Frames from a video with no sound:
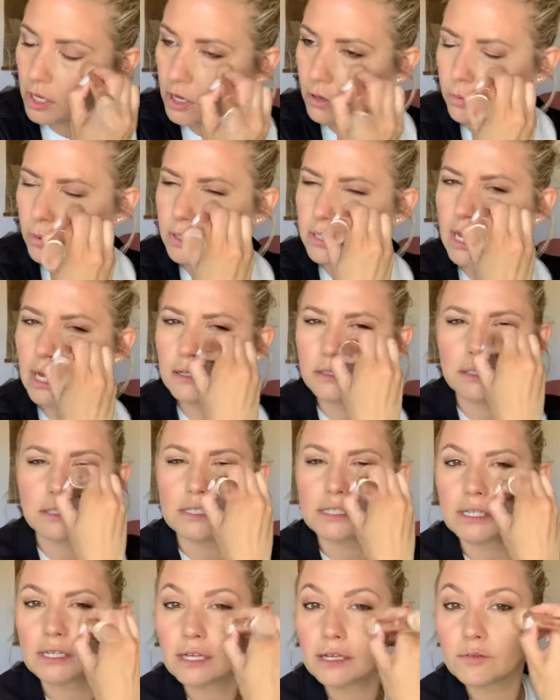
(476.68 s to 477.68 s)
Well, now you're
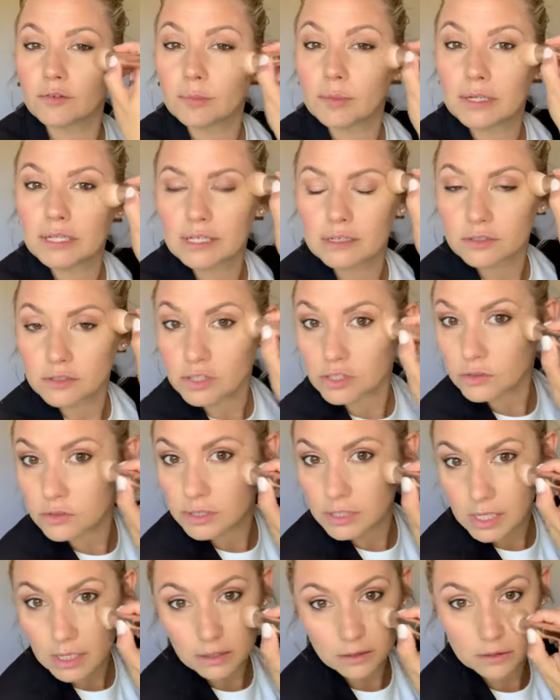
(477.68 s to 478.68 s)
seeing everybody else use
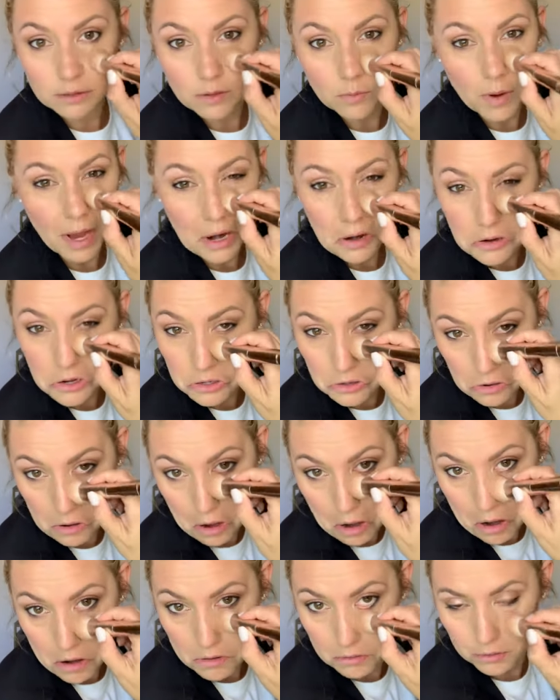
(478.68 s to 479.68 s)
Seint, so why don't you try
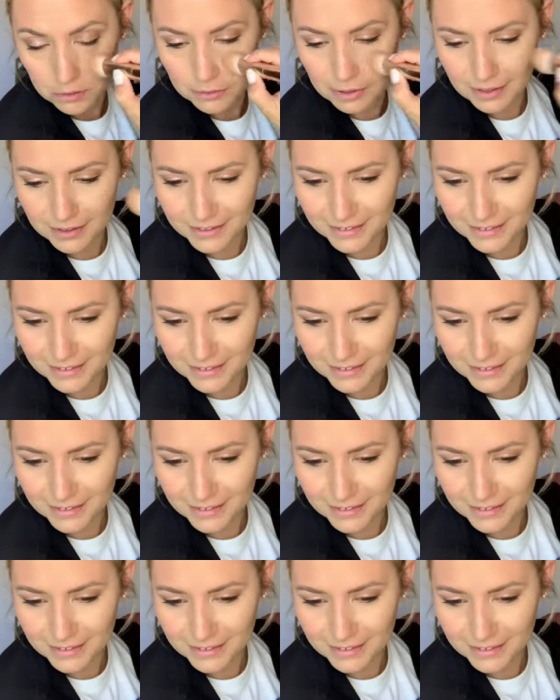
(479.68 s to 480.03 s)
it?